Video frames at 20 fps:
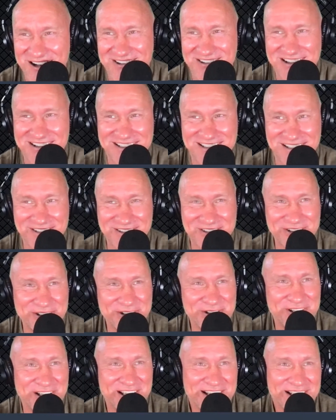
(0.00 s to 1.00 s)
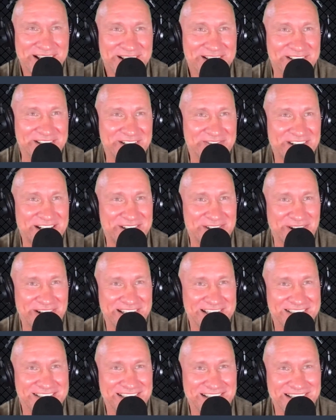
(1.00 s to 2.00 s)
around in the nude cleaning my
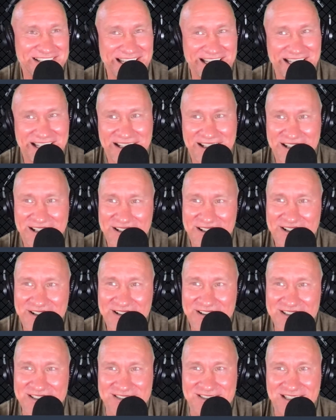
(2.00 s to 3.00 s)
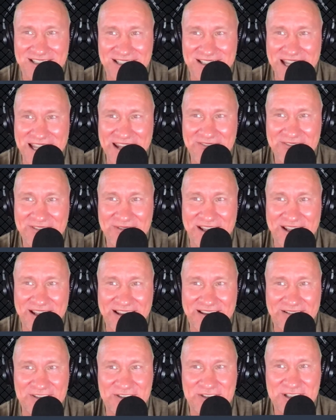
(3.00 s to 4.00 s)
toilets the other day? Just it came to me. I
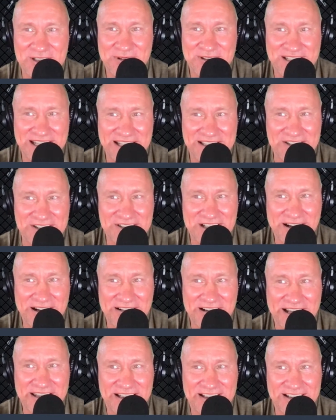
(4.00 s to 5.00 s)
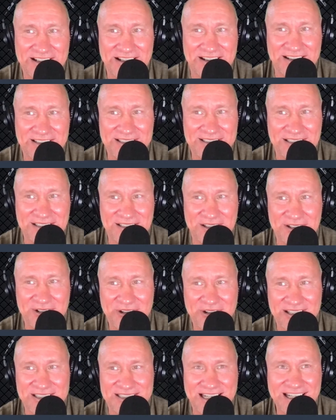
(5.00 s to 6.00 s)
was just about to get in the shower and I thought, I looked at the
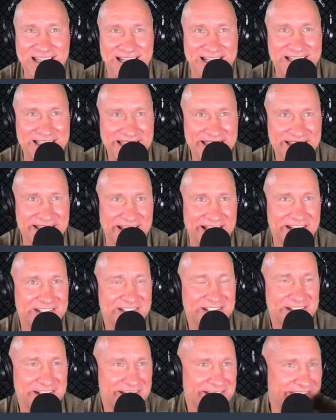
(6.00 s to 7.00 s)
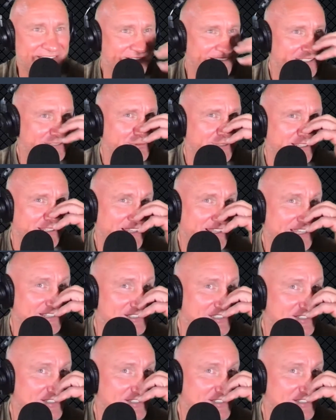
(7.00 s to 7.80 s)
toilets. I got to clean that. And I realized, well, I can't just